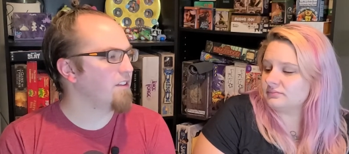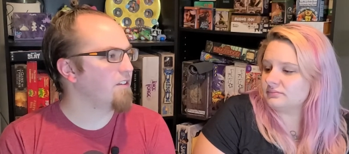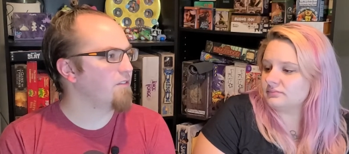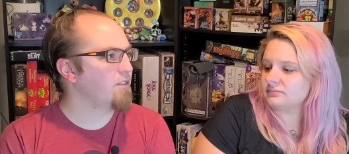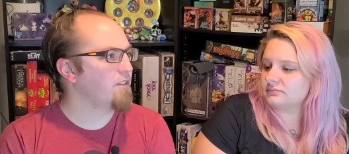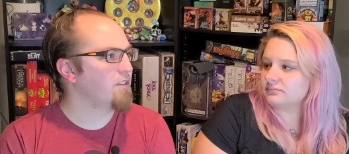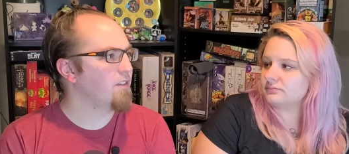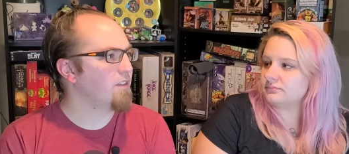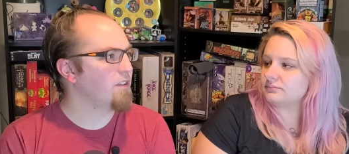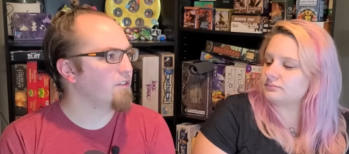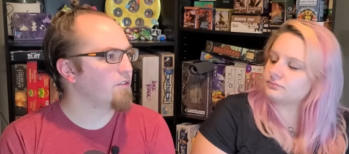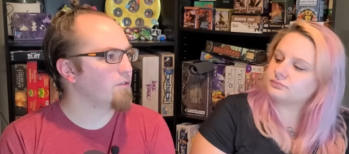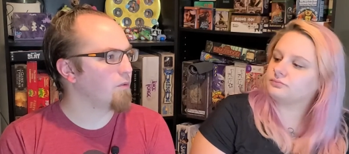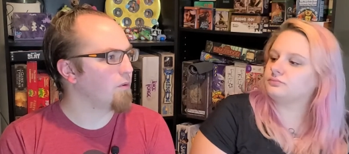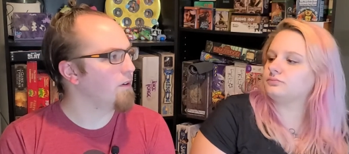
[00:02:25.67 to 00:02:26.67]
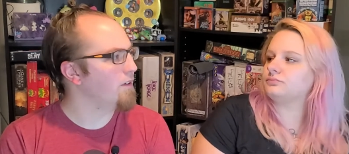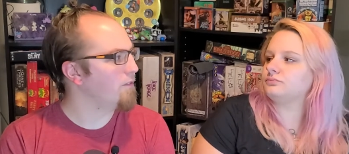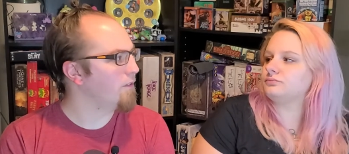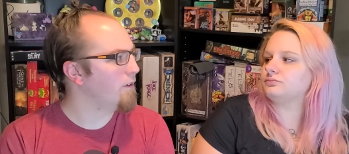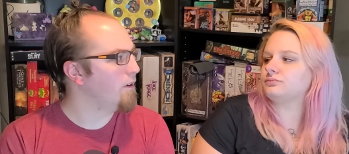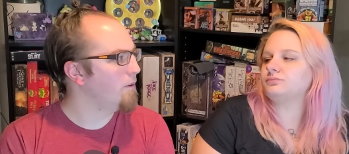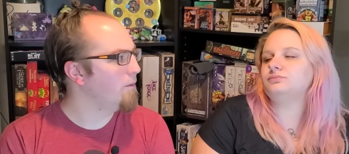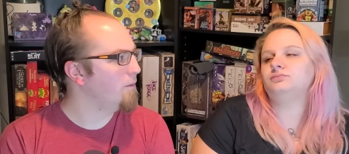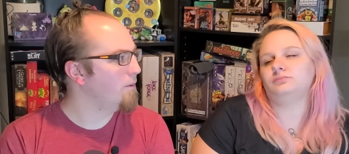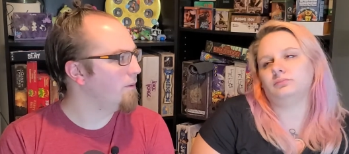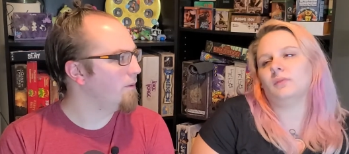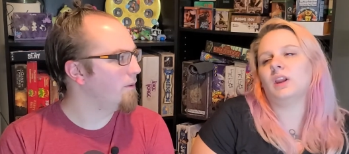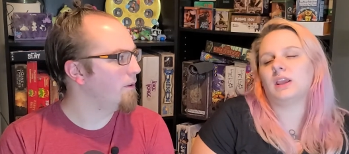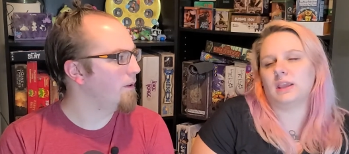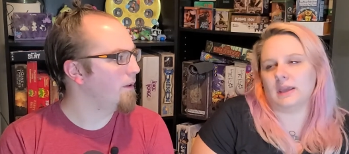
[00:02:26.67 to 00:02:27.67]
Speaker 1: a difference in the story for you.
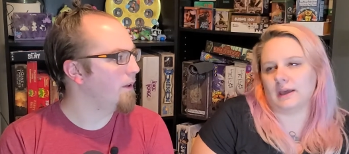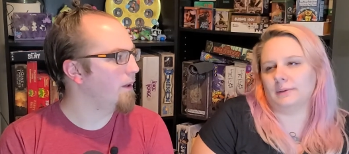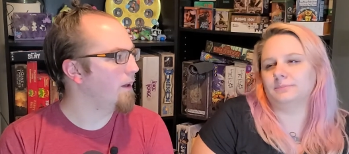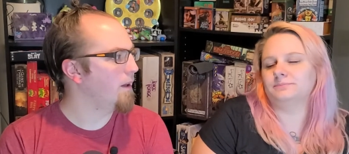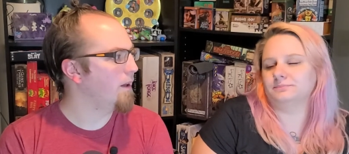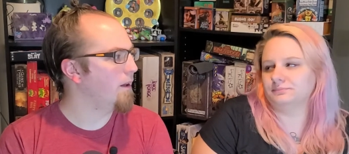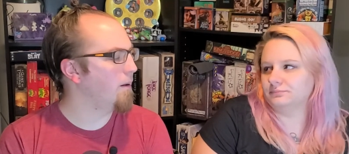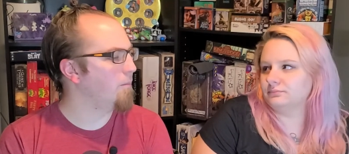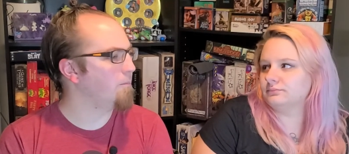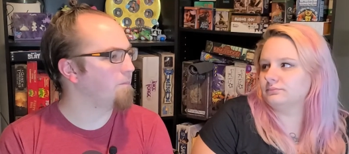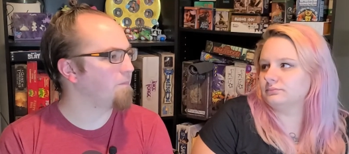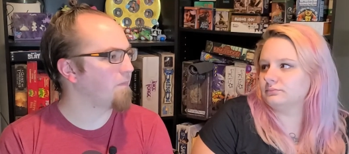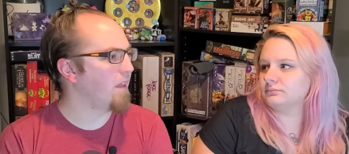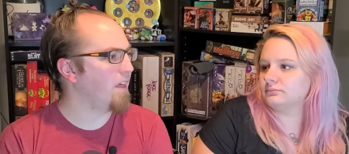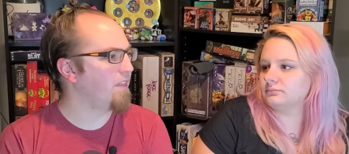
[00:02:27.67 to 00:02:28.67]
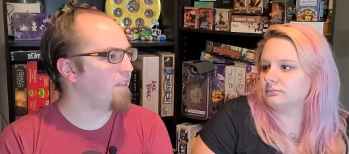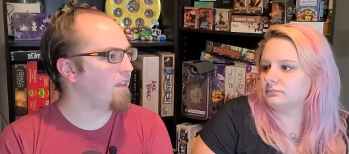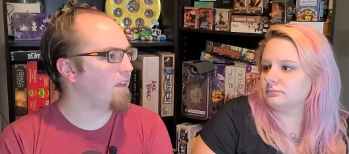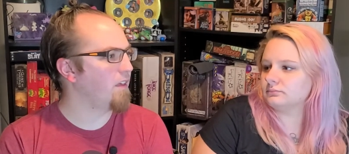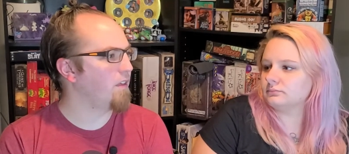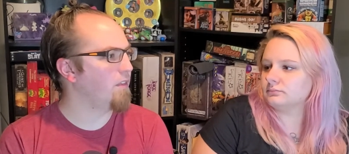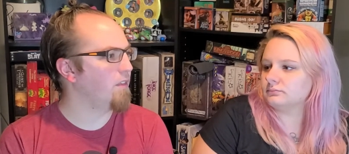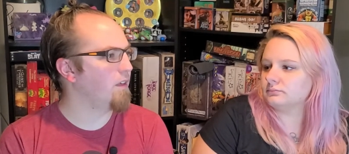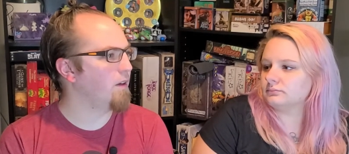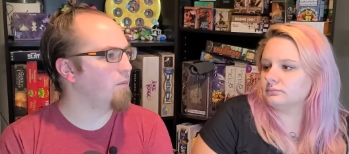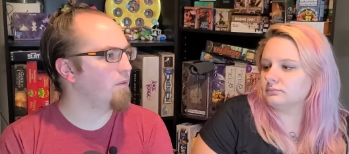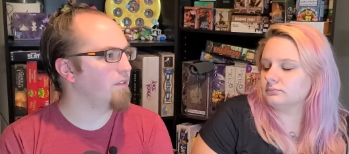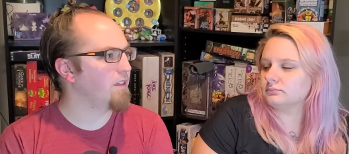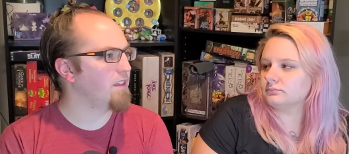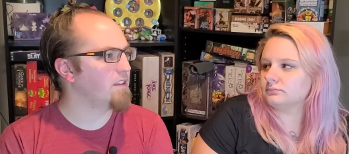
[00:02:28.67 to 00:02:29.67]
Yeah. Um, I think that
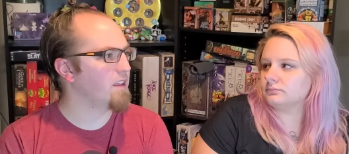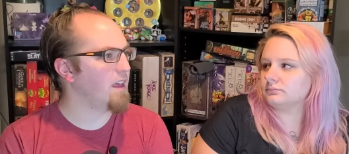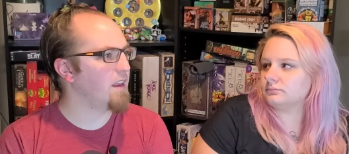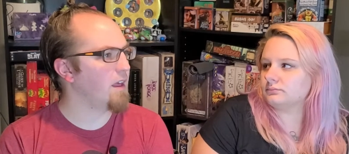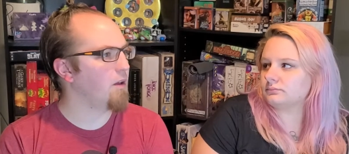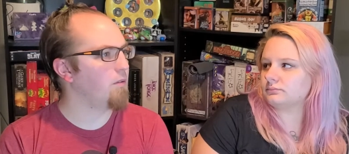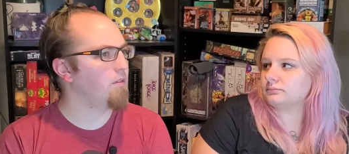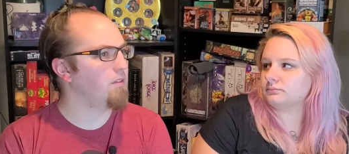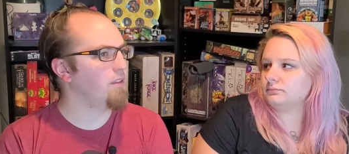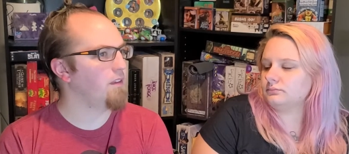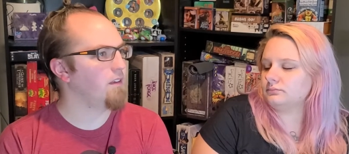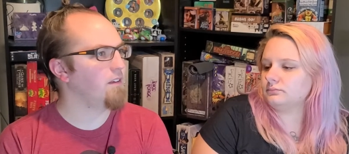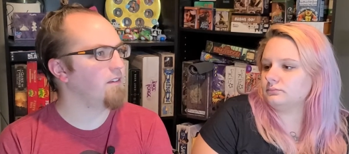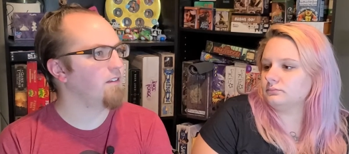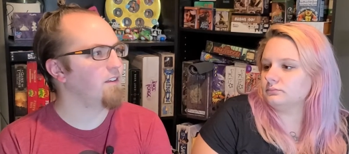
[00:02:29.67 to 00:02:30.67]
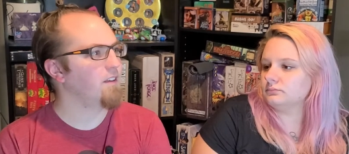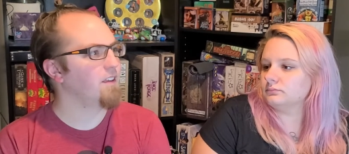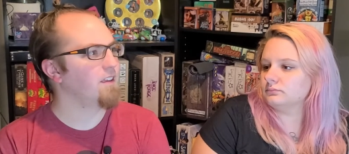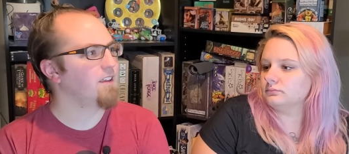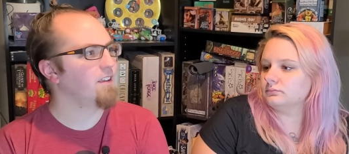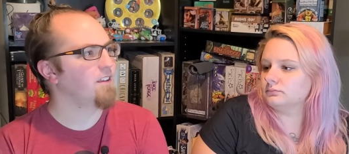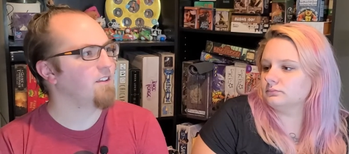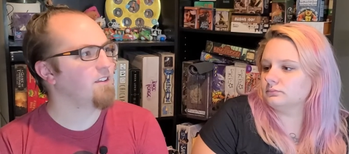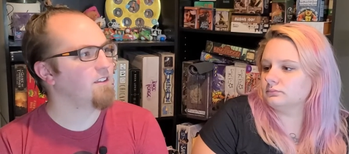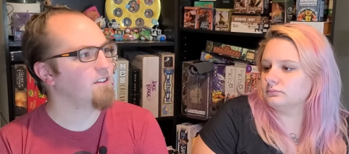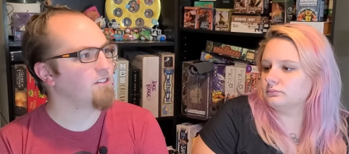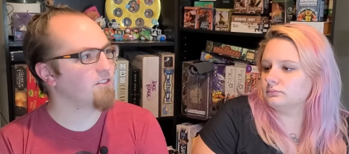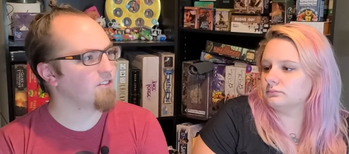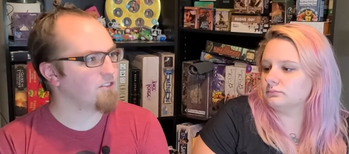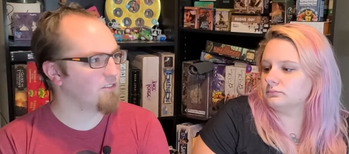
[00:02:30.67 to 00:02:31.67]
with Inside Out, the
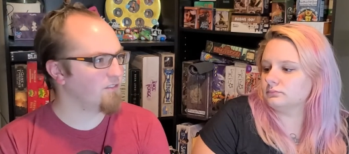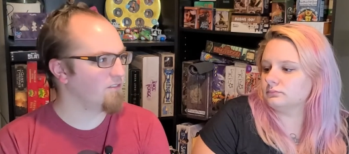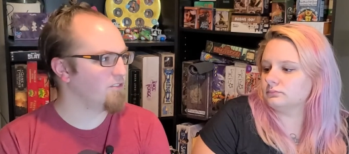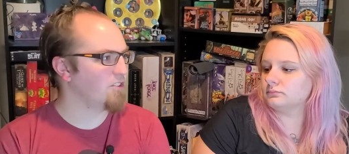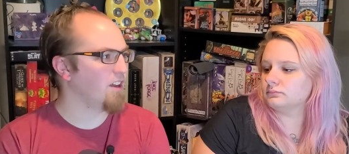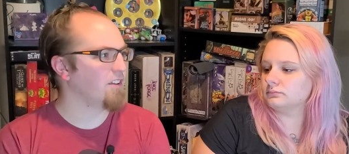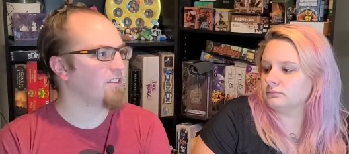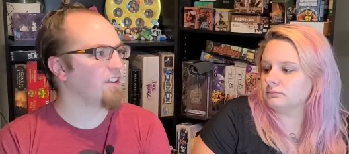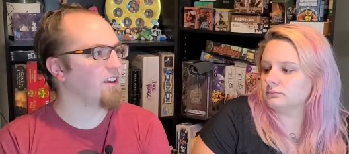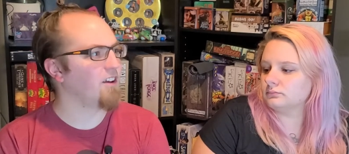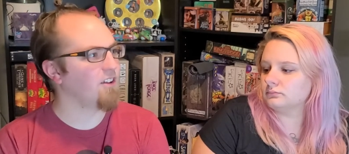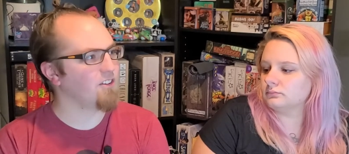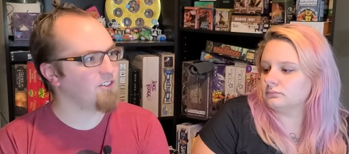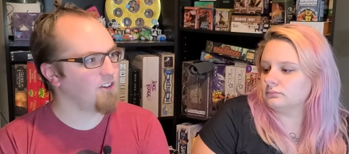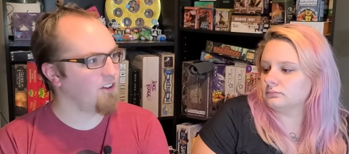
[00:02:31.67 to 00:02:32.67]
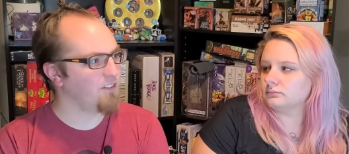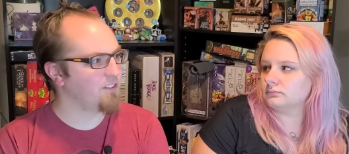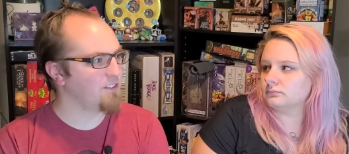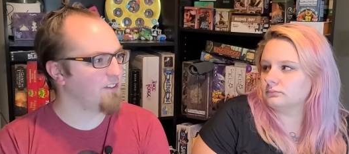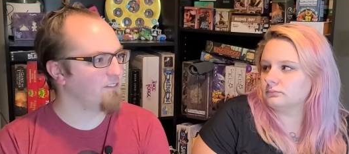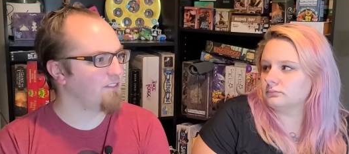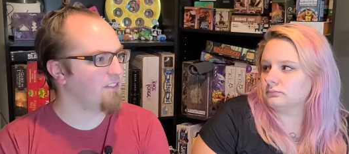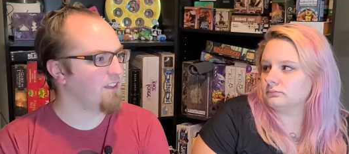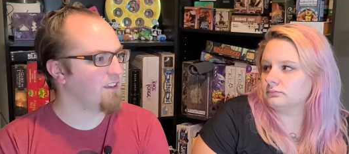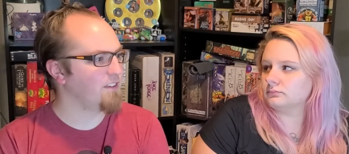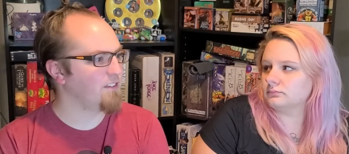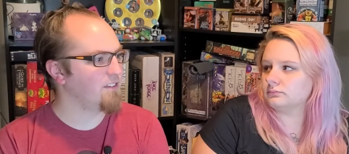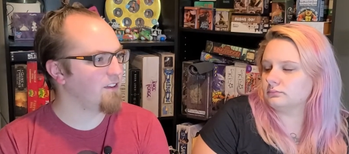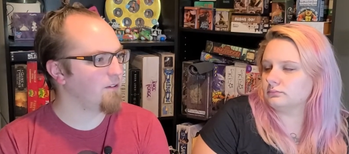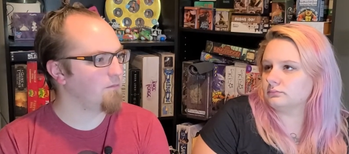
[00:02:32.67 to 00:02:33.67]
child psychology, all the stuff
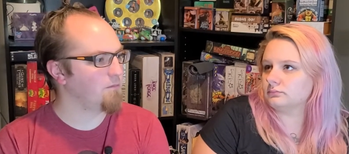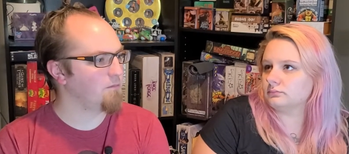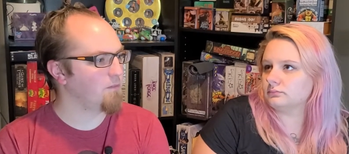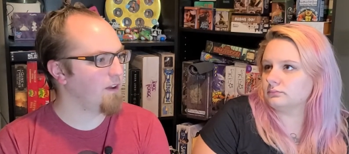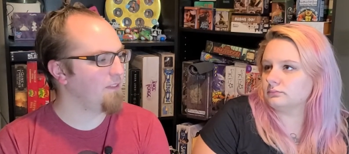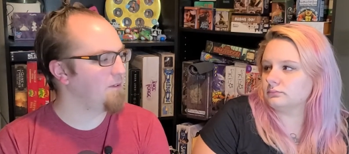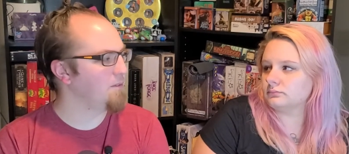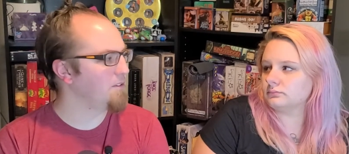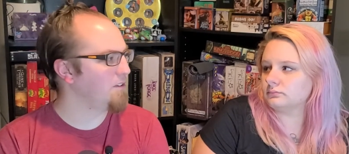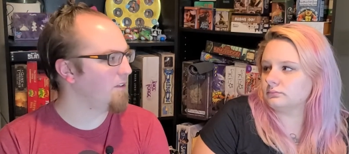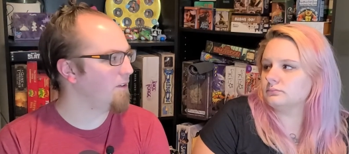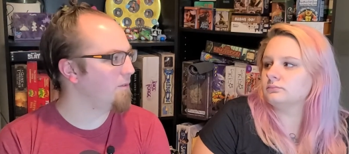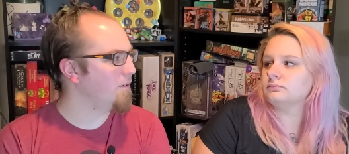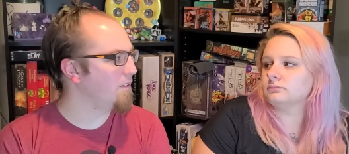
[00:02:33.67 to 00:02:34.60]
that um, Riley was dealing